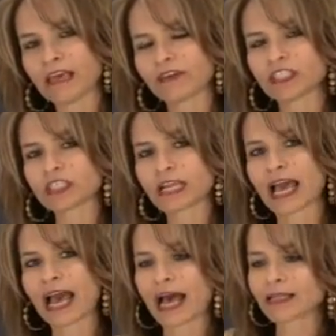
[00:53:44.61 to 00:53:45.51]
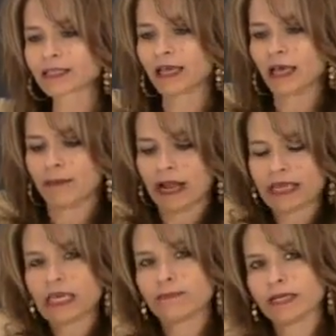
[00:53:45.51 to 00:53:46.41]
If I just ask, but I
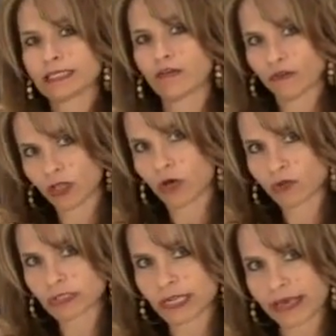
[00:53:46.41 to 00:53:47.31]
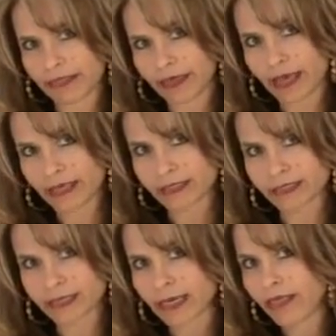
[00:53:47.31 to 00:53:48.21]
keep myself closed like
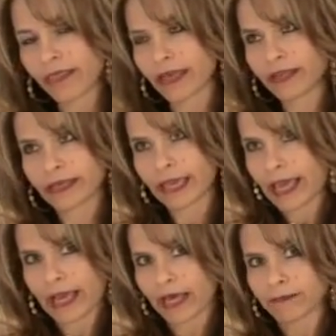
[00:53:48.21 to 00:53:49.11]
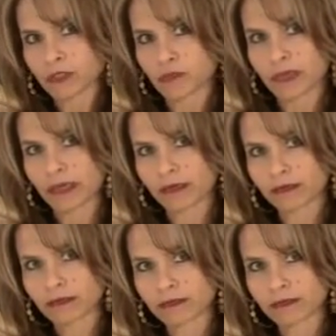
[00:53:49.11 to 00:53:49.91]
this, then it can't come to me.